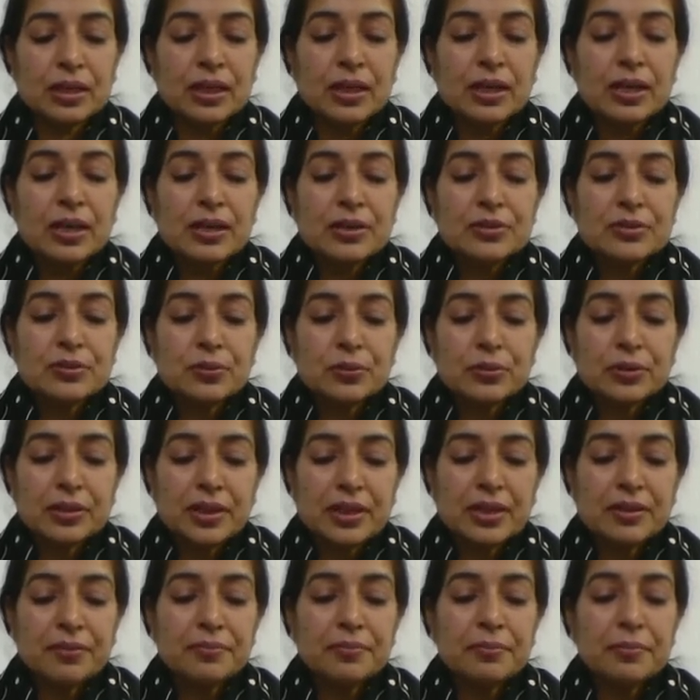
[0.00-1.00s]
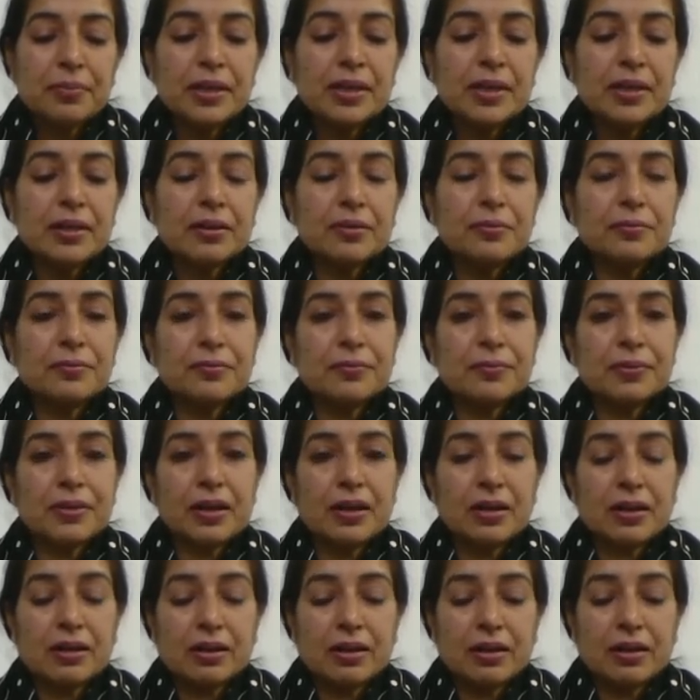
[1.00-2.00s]
So give me a
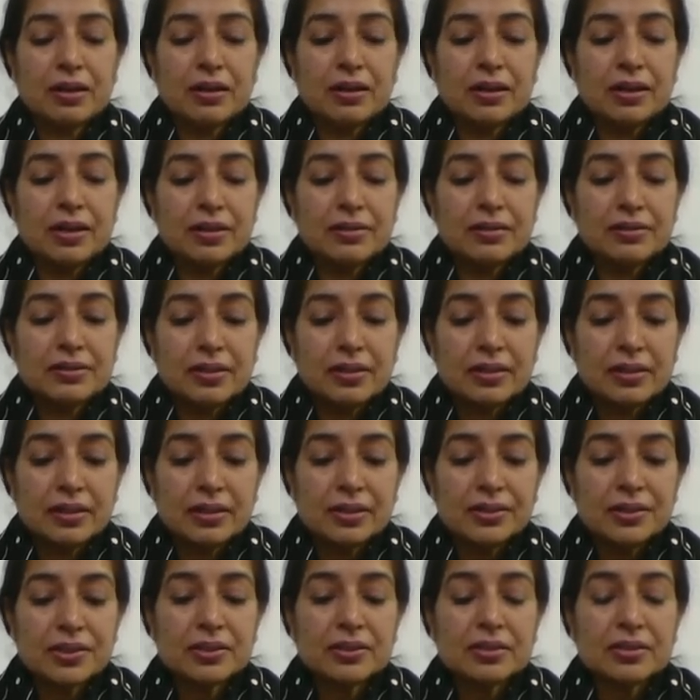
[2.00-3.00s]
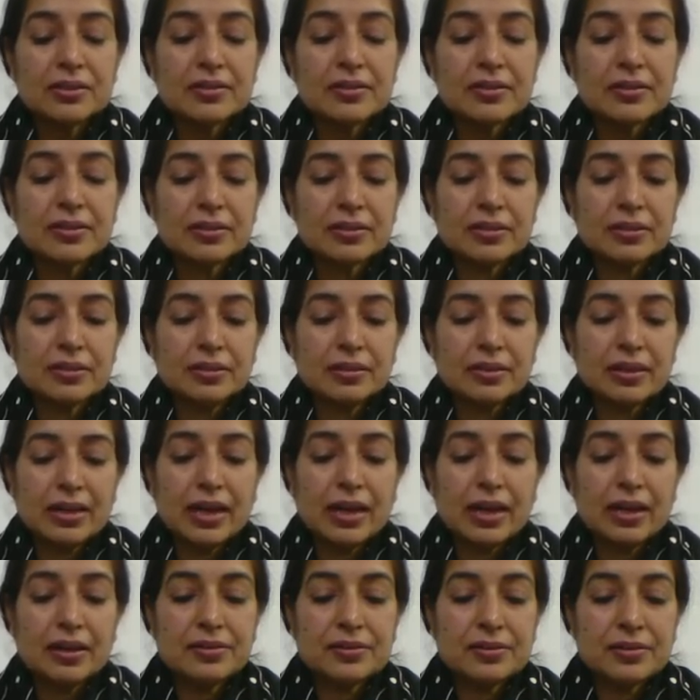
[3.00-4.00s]
flower delicious
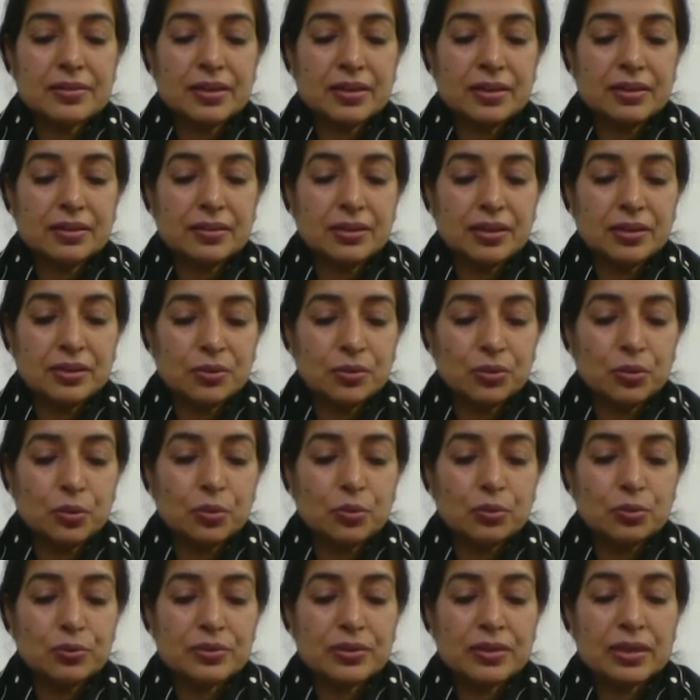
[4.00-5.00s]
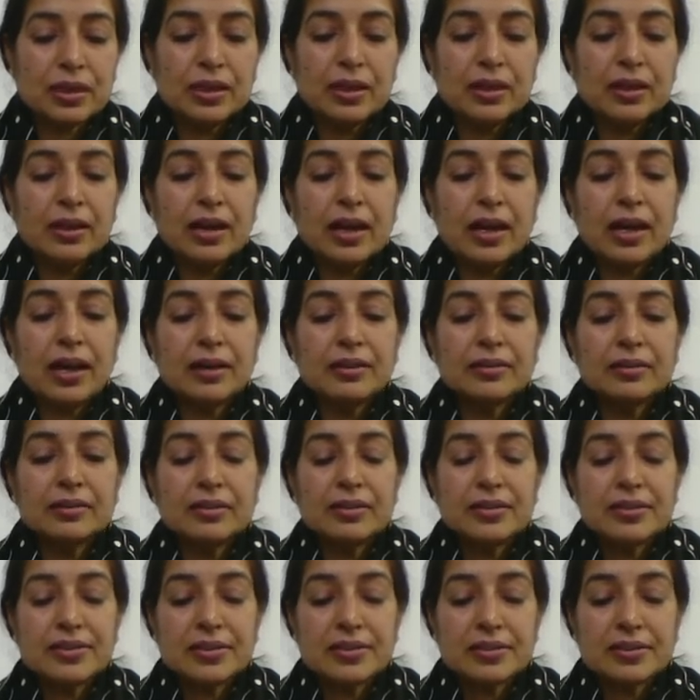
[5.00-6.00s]
as the rose
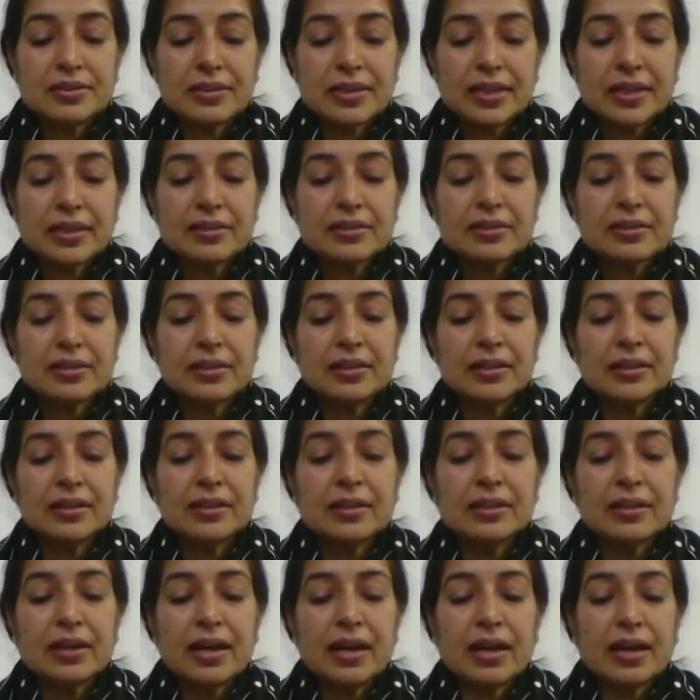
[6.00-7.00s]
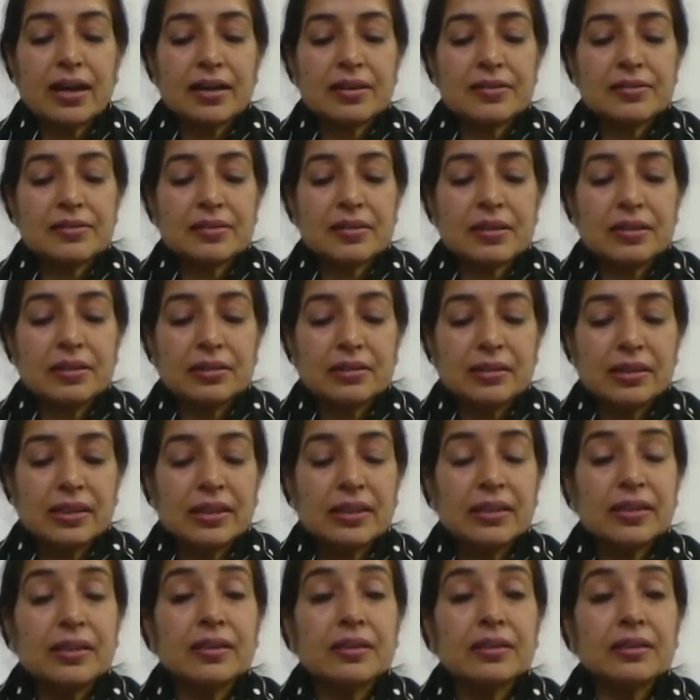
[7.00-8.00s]
and stately as the
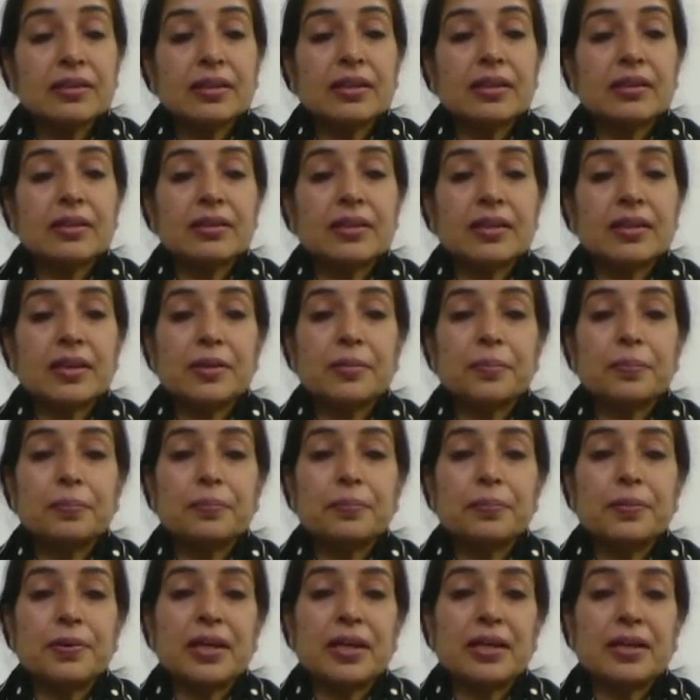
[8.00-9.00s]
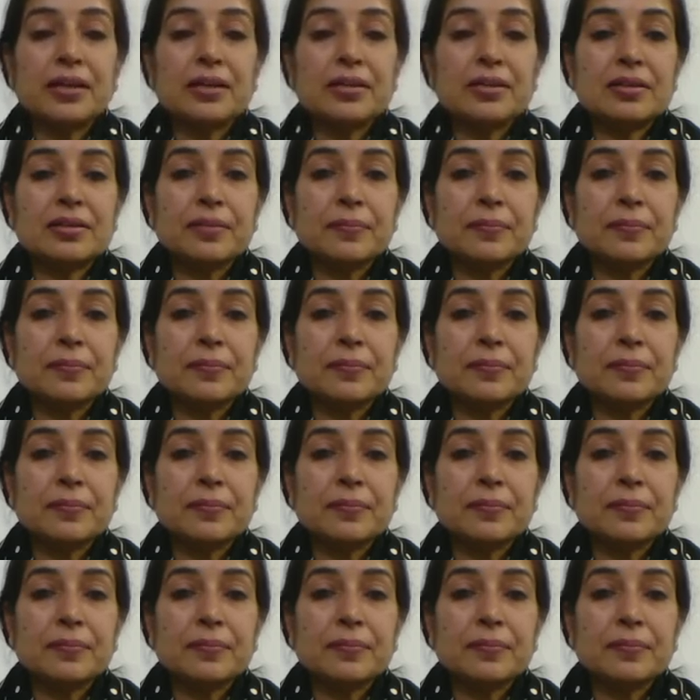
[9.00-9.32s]
lily in her pride.